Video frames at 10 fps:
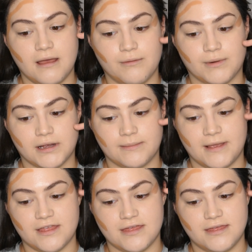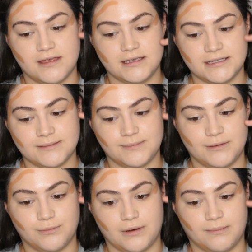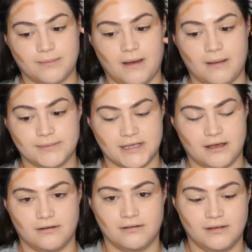and we're gonna make this be what pops out.